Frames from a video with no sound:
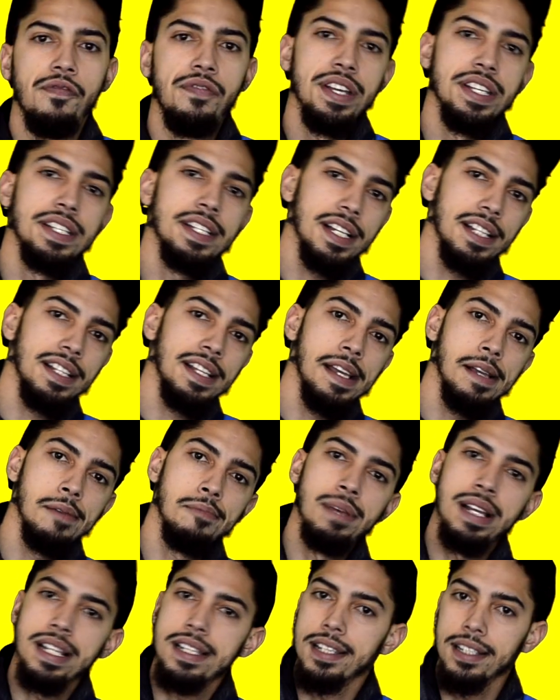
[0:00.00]
physically,
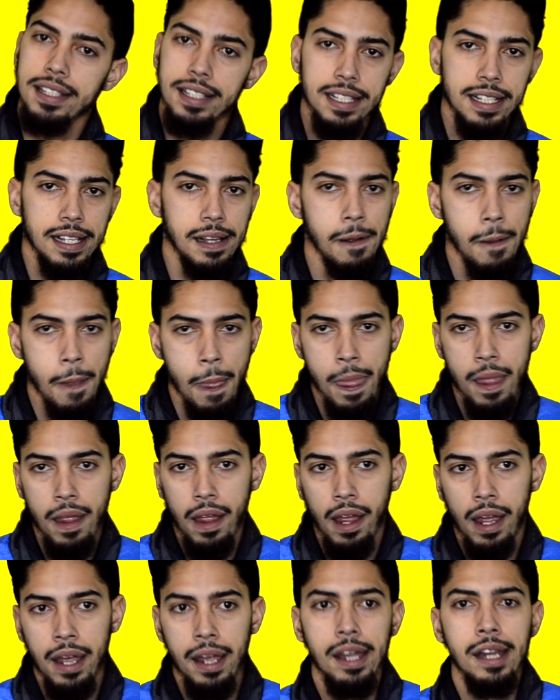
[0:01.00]
mentally,
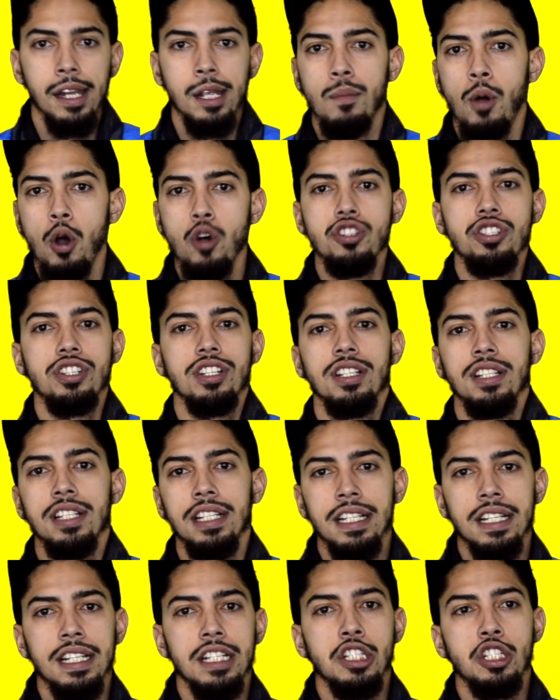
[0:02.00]
and
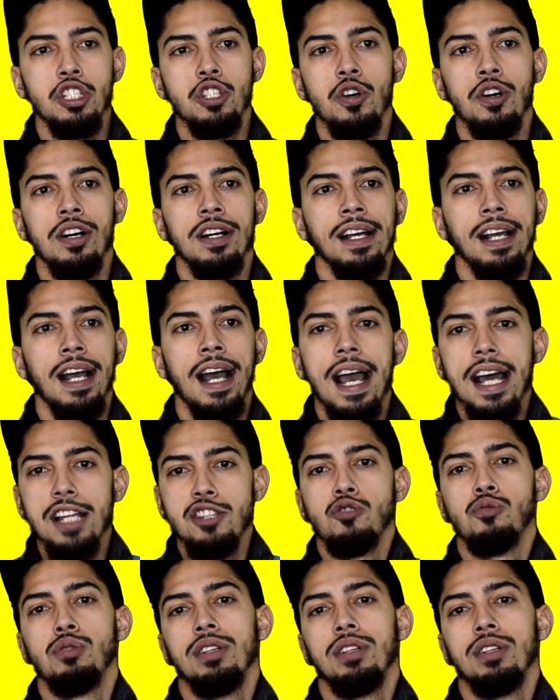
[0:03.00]
emotionally, and so like I had to